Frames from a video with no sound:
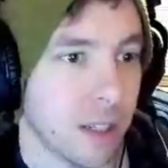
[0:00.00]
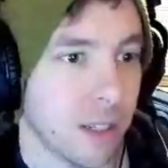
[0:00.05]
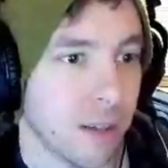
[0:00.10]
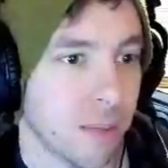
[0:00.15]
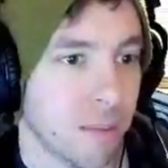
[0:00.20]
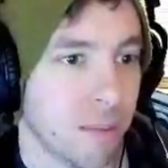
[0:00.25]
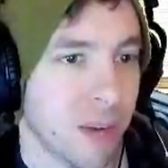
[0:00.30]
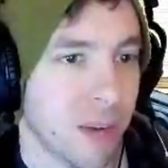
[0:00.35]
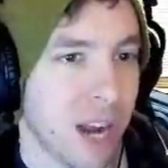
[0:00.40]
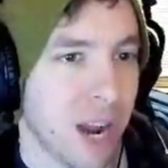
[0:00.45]

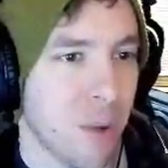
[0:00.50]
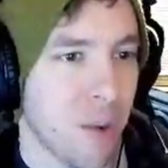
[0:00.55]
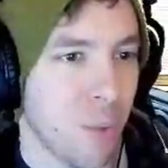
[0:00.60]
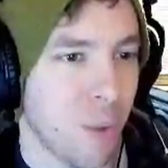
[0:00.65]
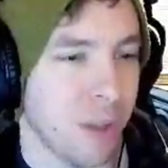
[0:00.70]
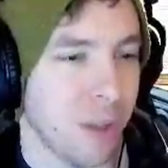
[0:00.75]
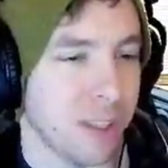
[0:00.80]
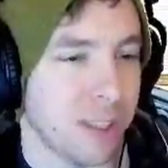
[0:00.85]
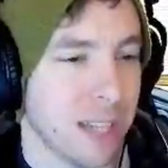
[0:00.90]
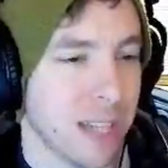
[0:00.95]
But I
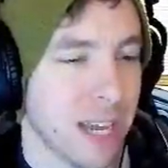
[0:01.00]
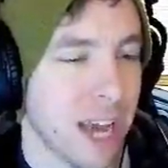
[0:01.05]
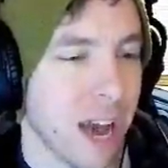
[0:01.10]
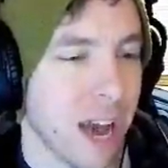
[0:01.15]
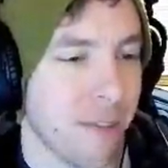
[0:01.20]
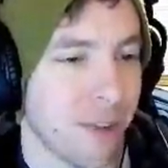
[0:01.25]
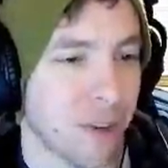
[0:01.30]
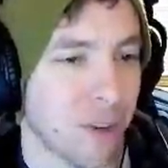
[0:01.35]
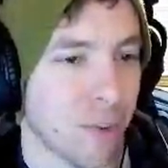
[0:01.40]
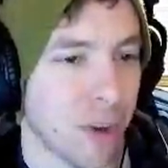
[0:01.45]
will say,
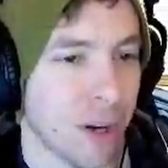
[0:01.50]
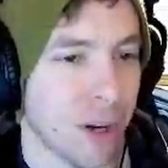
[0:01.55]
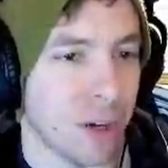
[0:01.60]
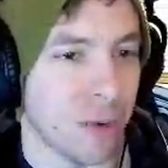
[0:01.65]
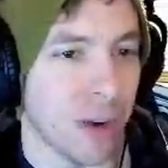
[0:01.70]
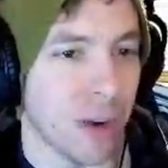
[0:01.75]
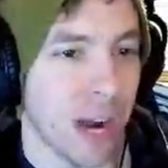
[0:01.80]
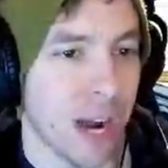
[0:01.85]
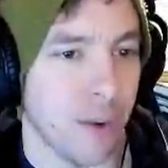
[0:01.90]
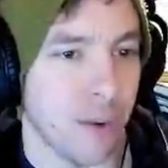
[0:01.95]
after running
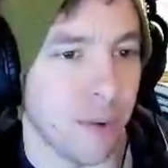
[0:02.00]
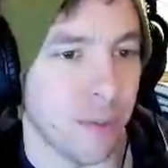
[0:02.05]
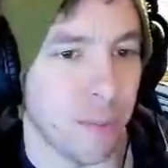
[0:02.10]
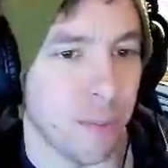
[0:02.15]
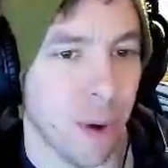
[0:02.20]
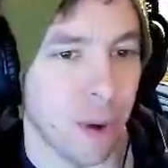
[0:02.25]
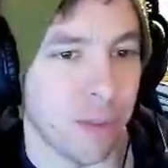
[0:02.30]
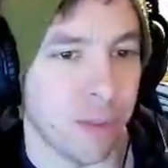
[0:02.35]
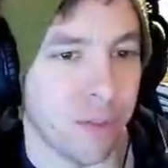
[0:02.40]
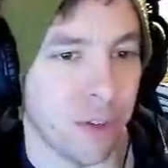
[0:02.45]
around with
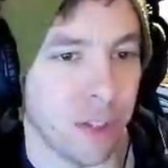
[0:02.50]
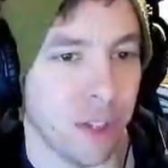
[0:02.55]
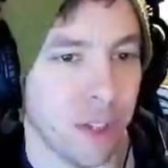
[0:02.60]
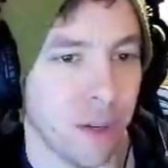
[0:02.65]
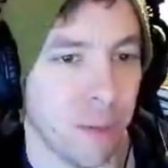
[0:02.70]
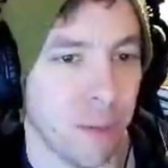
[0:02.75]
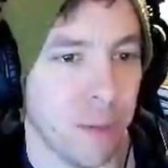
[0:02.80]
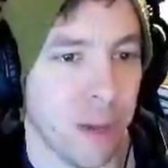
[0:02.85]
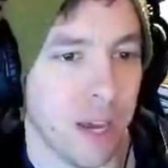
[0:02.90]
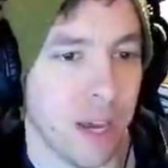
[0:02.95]
both for a
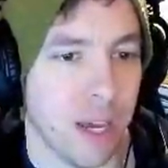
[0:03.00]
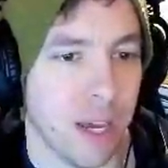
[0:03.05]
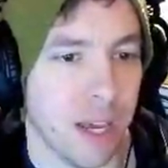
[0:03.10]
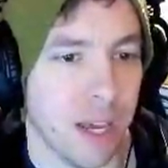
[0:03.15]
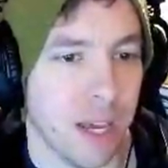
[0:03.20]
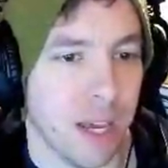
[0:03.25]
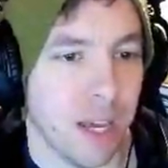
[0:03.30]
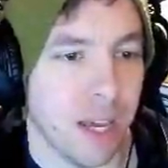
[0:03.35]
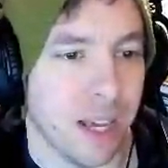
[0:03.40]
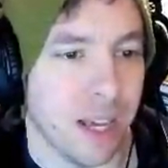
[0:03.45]
little bit,
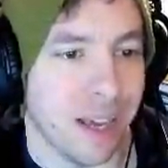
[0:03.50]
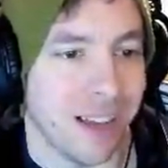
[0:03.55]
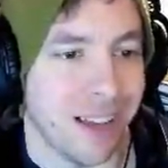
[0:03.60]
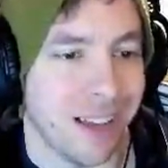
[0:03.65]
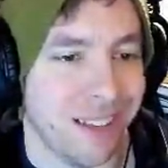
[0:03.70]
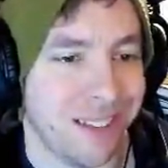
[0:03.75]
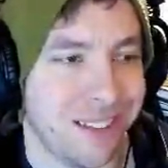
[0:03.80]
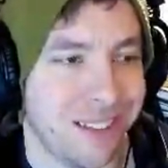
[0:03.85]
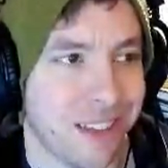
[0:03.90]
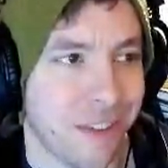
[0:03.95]

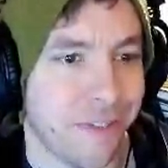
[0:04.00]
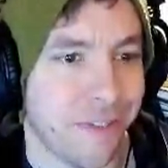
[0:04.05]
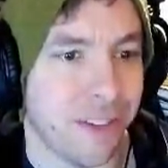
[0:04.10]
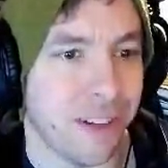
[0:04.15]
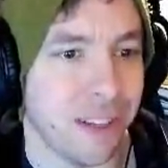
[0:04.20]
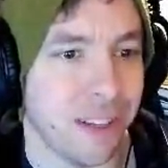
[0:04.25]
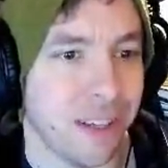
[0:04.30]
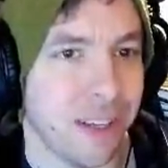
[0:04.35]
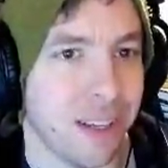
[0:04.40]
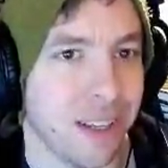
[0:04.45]
it's
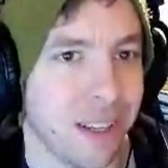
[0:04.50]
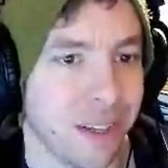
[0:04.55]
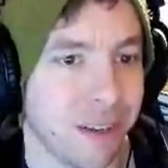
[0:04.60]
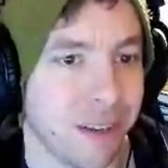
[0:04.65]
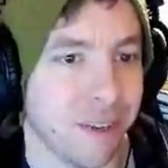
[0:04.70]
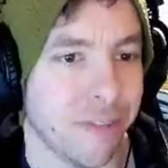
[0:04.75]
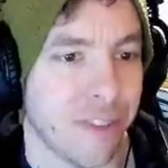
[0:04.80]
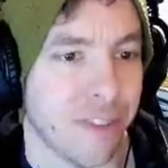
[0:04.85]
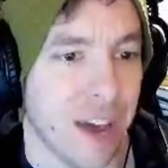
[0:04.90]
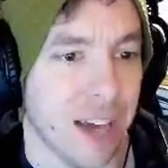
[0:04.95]
definitely a
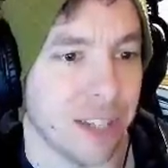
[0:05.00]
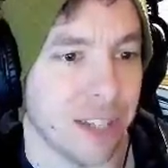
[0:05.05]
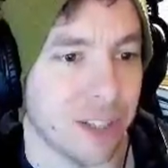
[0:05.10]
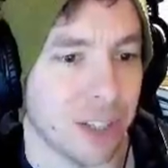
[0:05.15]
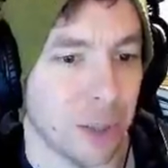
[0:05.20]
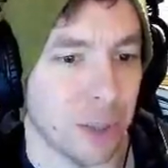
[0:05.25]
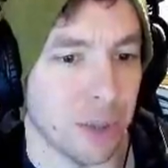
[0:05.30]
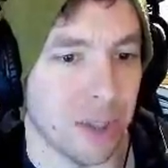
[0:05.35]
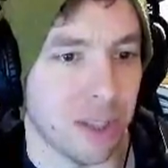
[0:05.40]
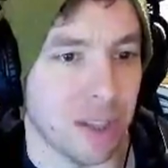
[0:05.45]
little
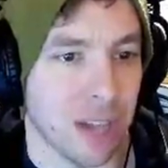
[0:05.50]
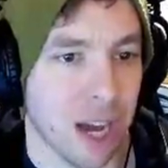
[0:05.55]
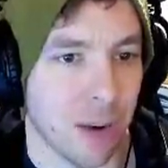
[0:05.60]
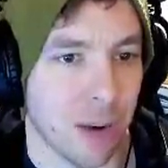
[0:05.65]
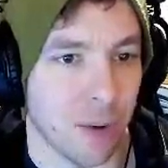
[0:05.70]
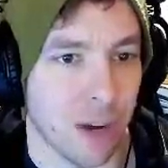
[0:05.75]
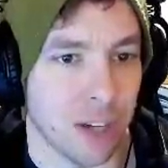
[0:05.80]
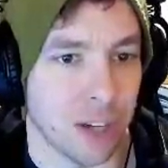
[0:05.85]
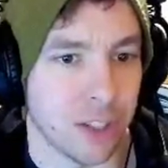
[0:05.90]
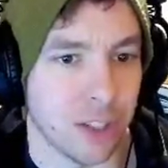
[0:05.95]
faster with the Tal
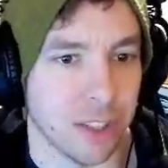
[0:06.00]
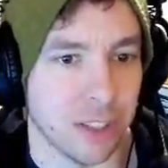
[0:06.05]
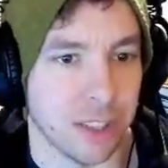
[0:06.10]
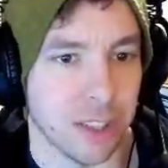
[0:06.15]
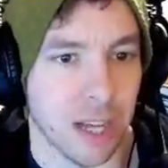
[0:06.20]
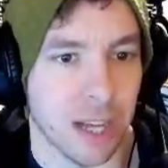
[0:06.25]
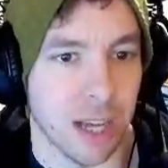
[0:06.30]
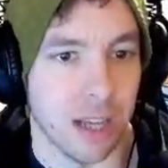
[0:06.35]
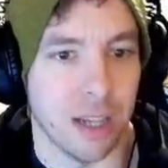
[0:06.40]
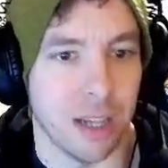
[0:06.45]
Rasha
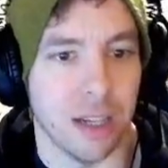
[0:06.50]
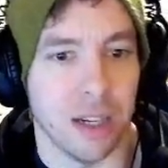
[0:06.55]
set.